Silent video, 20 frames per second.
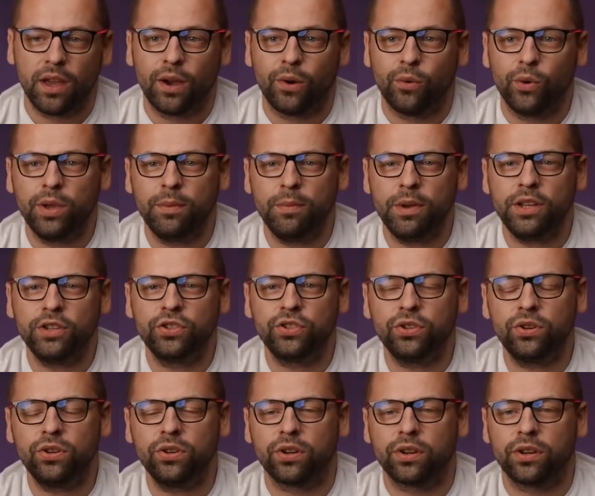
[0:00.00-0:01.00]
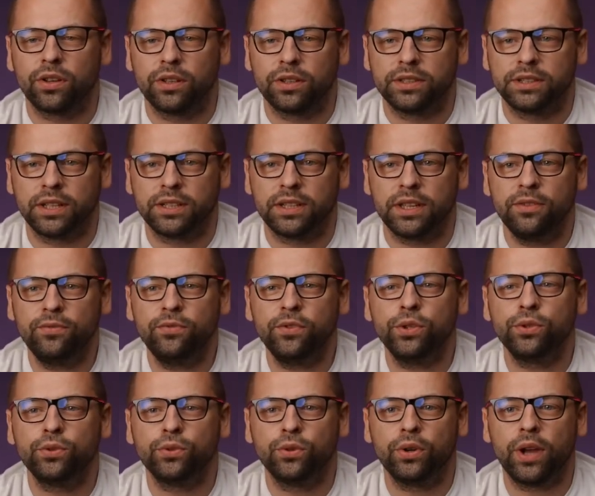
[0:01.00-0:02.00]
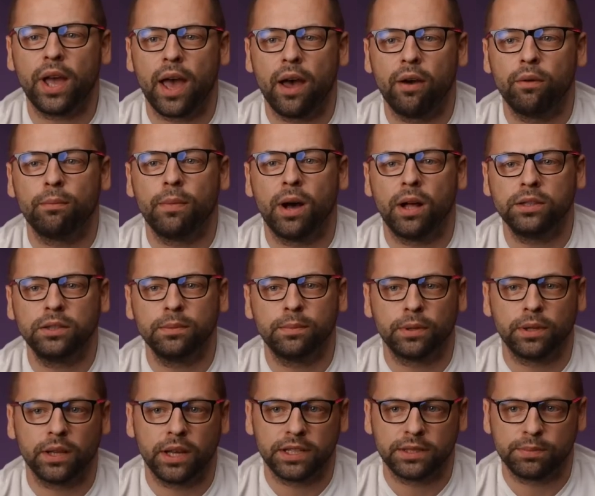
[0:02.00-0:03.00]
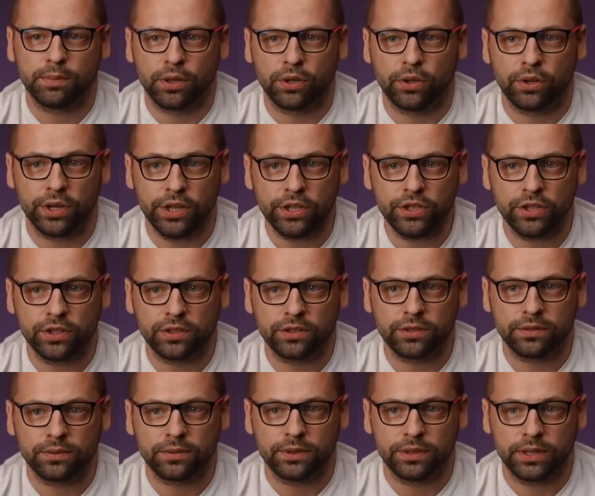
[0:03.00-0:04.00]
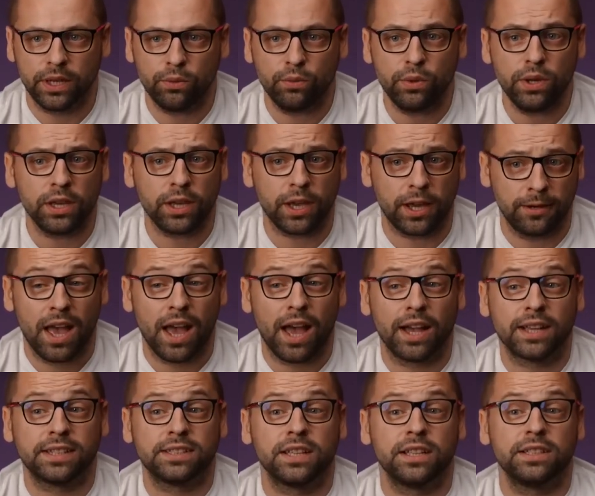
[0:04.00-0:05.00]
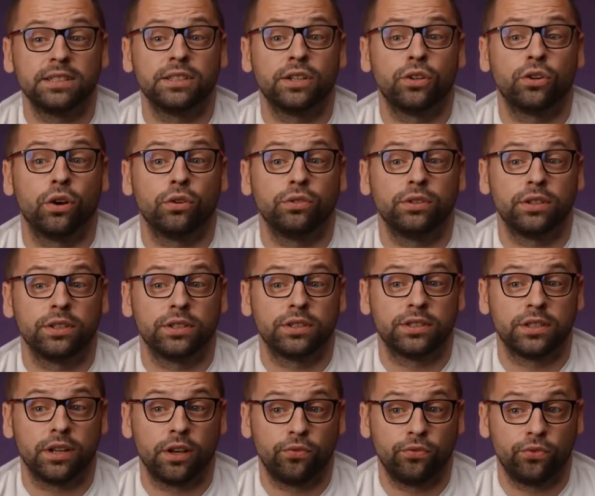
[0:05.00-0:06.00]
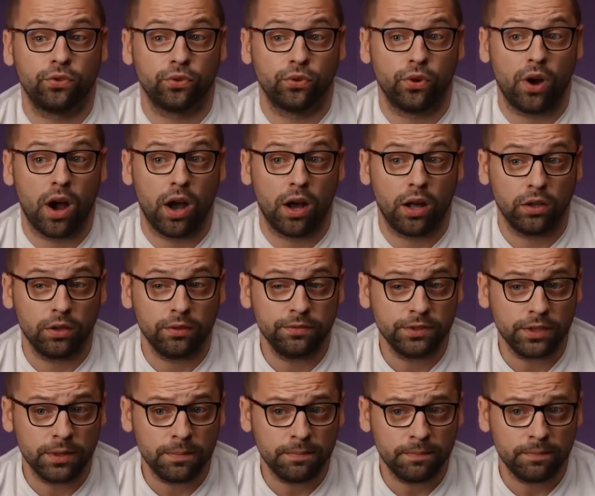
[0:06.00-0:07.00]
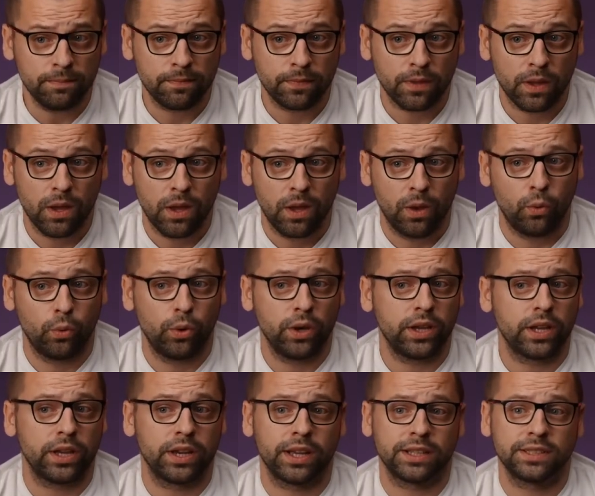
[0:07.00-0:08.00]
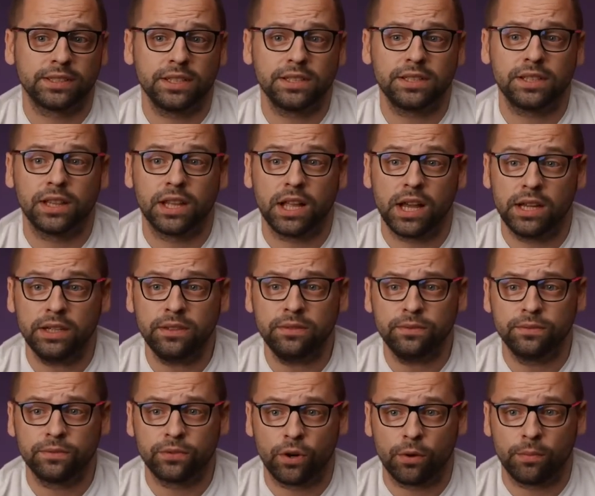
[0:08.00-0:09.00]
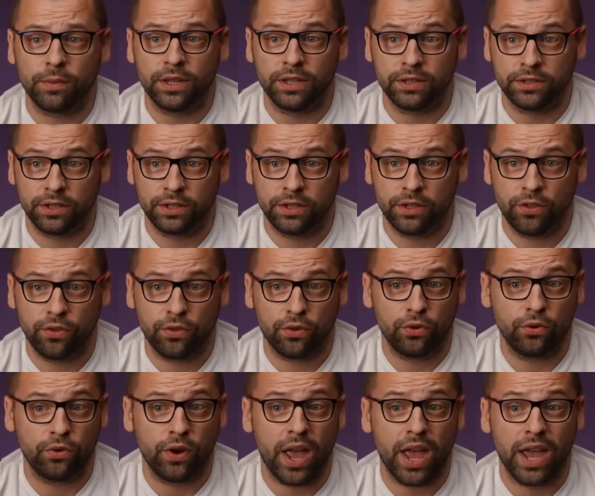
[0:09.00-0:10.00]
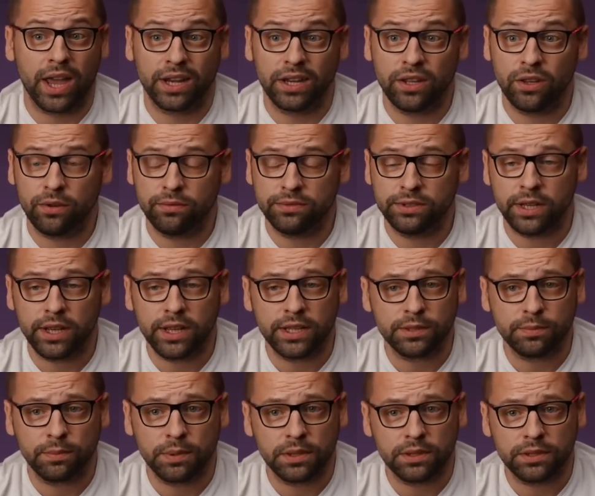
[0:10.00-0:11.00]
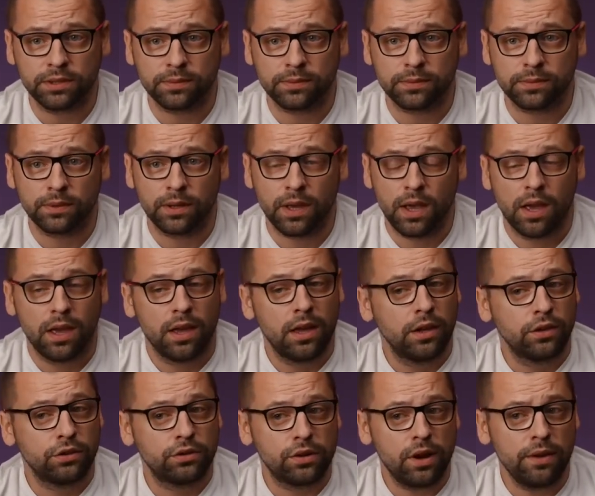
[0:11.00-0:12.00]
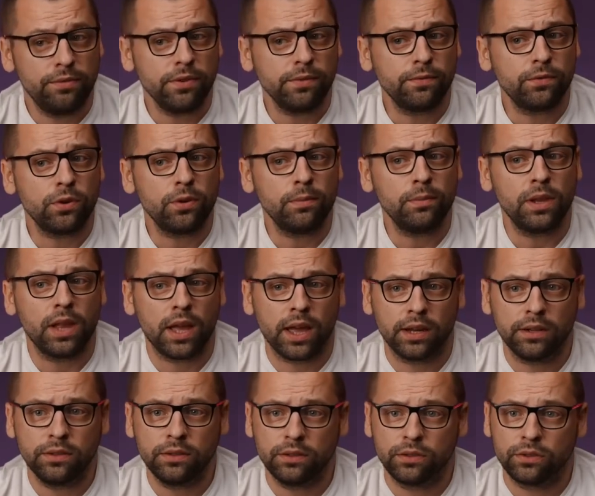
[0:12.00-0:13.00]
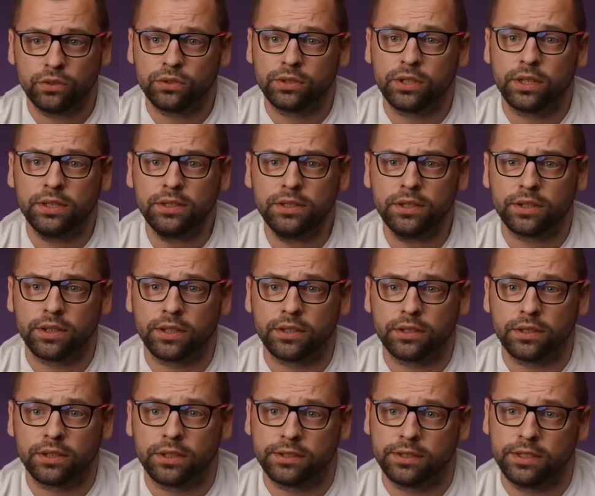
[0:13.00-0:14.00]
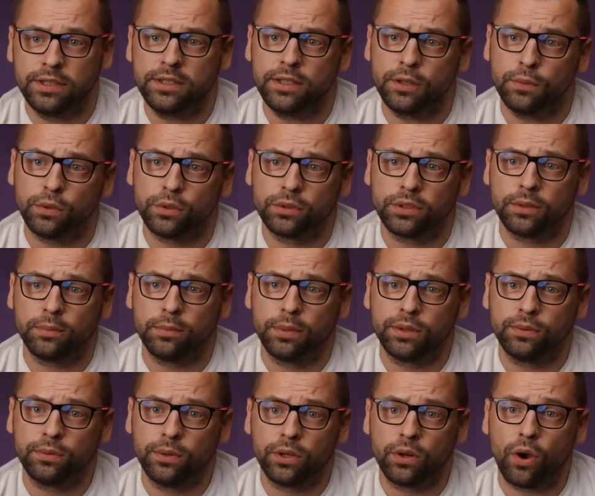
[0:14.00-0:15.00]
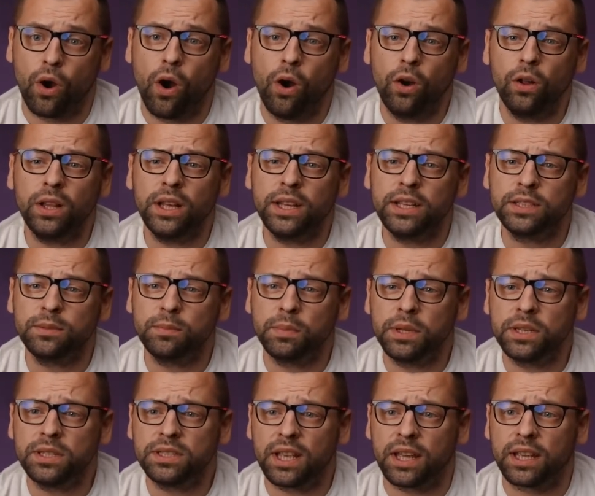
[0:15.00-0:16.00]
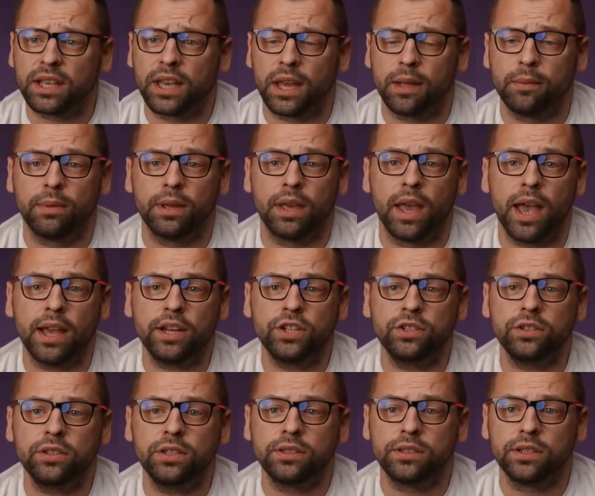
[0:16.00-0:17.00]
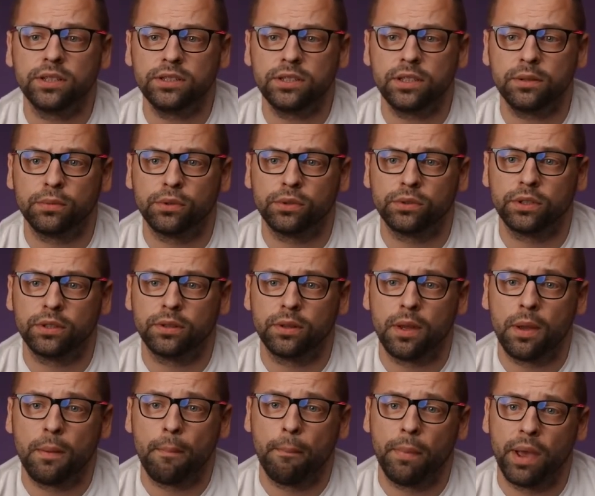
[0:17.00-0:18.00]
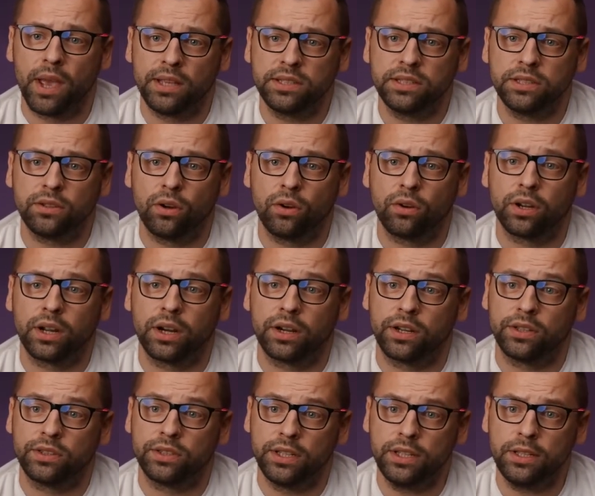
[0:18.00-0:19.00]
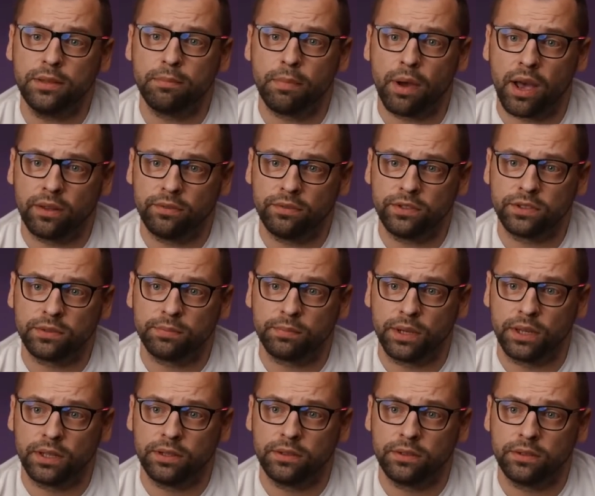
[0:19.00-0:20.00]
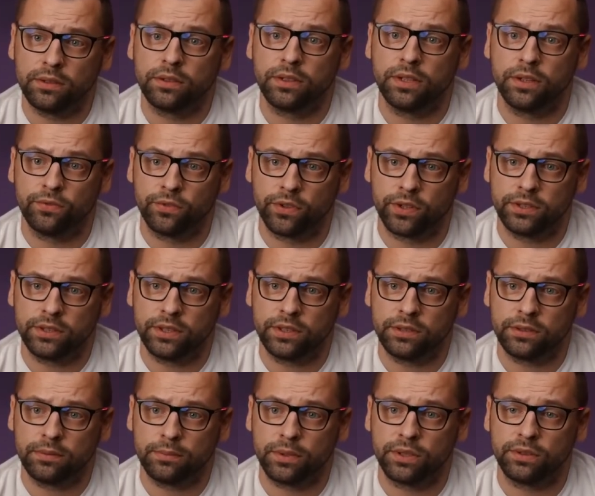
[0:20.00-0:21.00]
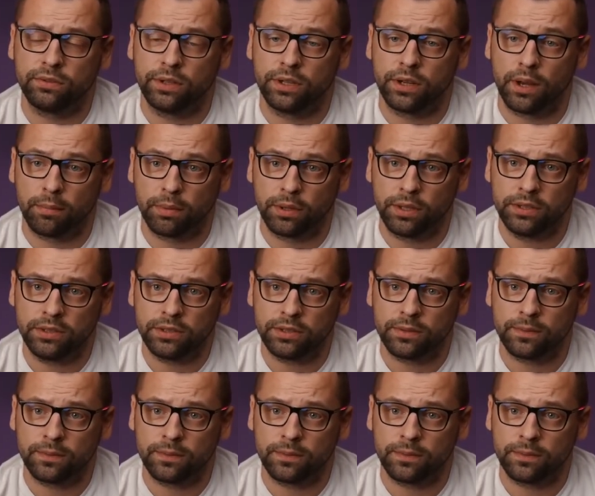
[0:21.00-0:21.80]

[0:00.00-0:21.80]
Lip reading: We made sure that if we do have multiple ISP connections, then we can access the router itself through all of them. We can access LAN from internet through any of the ISPs. Traffic from LAN to the internet is distributed between all ISPs and can be actually distributed based on guaranteed bandwidth speed differences between uplinks.